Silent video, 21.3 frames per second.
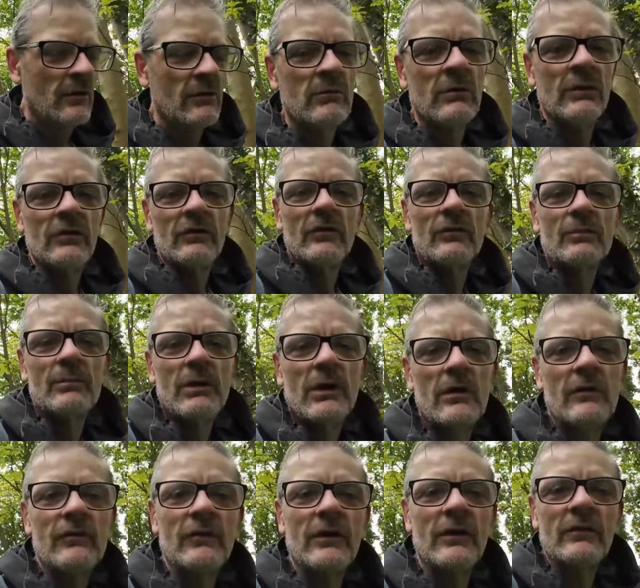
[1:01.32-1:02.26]
which is
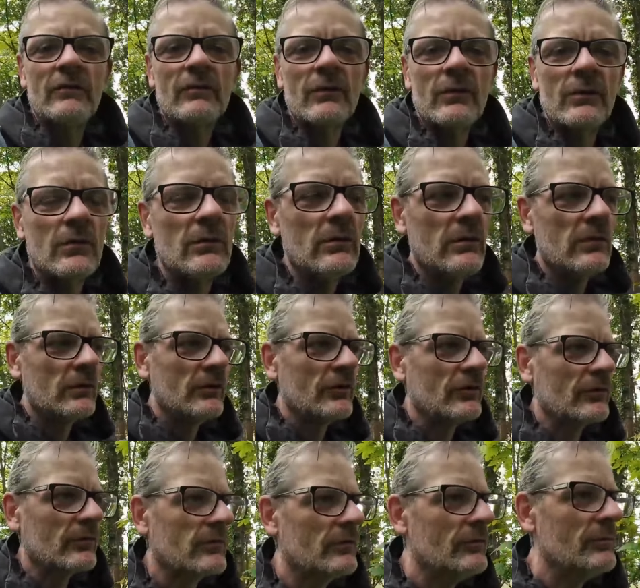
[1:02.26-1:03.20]
perfect for
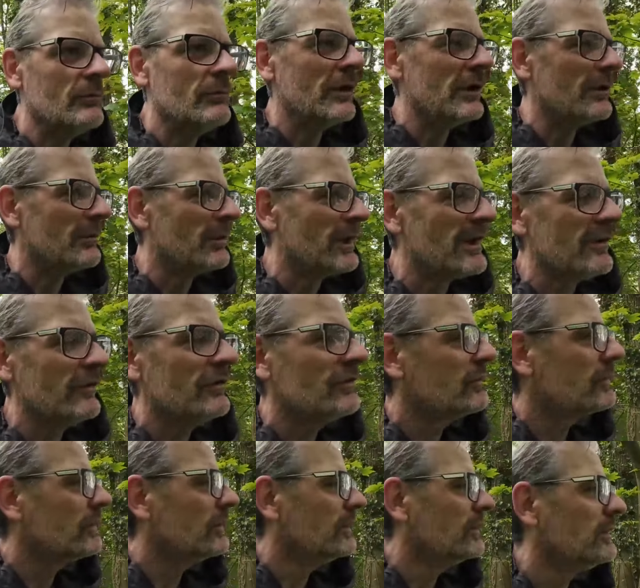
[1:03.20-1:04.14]
sort of
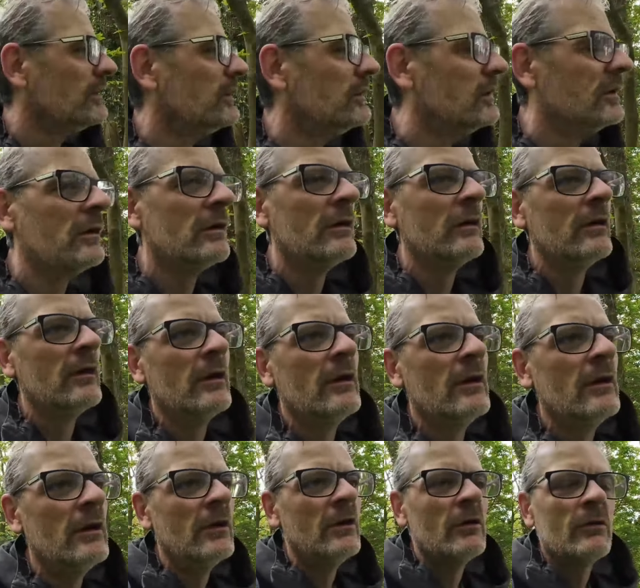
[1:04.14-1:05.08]
minimalist
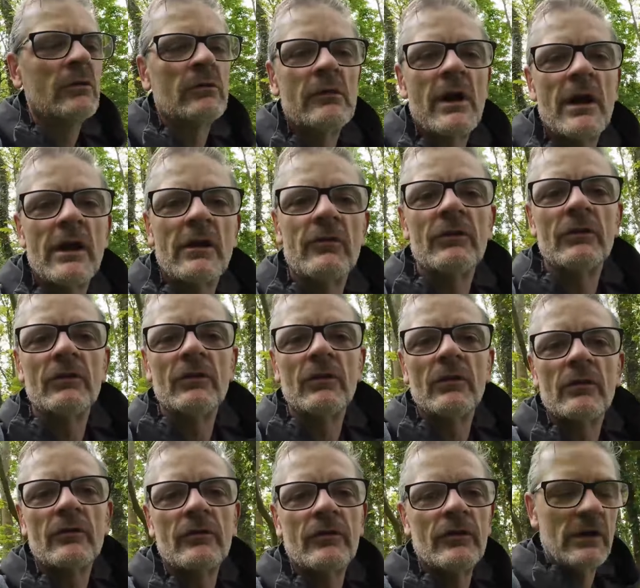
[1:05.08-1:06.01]
wreck
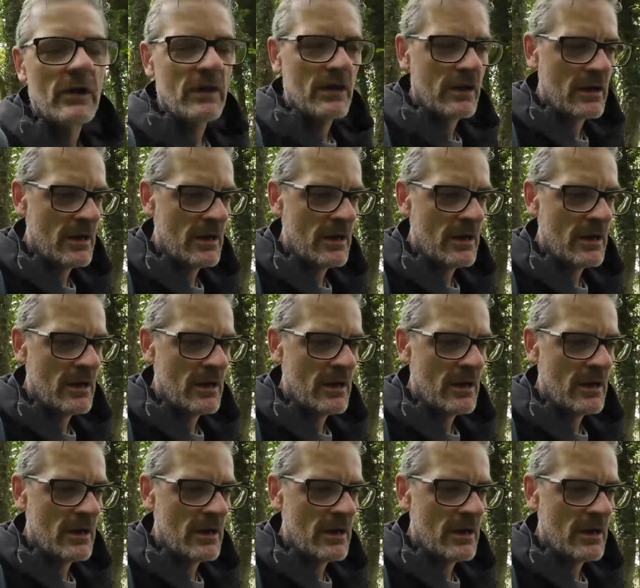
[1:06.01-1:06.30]
photography.